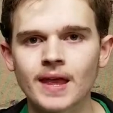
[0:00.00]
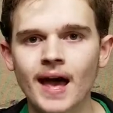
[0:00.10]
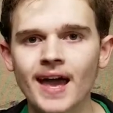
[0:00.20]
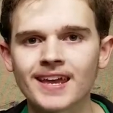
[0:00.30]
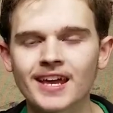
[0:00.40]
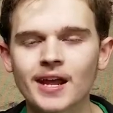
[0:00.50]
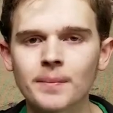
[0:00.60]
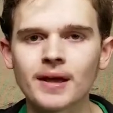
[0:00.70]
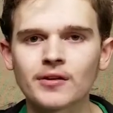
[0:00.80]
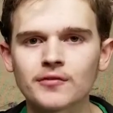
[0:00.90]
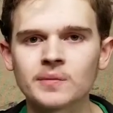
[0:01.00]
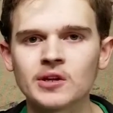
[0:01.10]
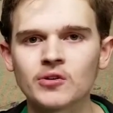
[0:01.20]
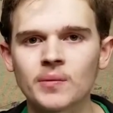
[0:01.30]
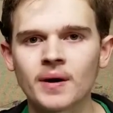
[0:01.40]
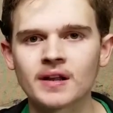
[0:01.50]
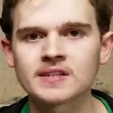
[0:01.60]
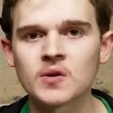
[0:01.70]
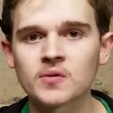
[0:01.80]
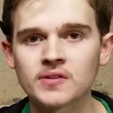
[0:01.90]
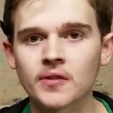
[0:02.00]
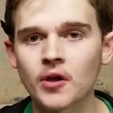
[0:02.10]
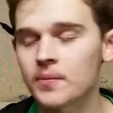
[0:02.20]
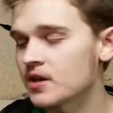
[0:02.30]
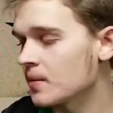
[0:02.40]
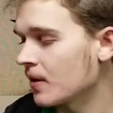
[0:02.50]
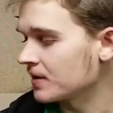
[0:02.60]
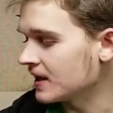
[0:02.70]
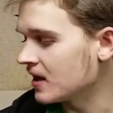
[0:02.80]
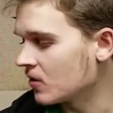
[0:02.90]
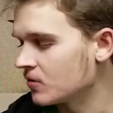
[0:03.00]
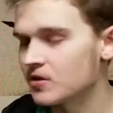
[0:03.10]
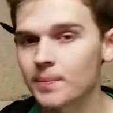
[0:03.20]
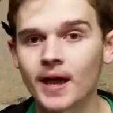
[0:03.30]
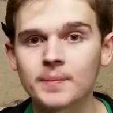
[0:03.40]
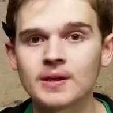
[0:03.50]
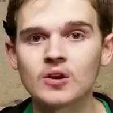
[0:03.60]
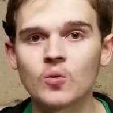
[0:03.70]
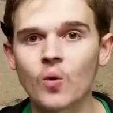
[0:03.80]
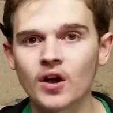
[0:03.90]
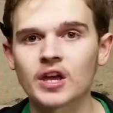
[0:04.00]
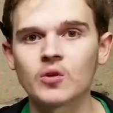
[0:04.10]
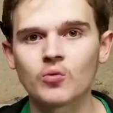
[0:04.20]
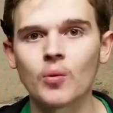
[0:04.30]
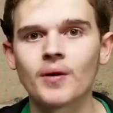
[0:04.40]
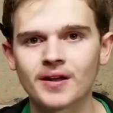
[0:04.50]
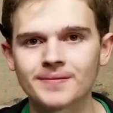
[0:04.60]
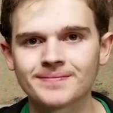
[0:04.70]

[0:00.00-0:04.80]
Hi again, I'm Michael from Leo Robotics here with another update about Leo, the bipedal walking robot.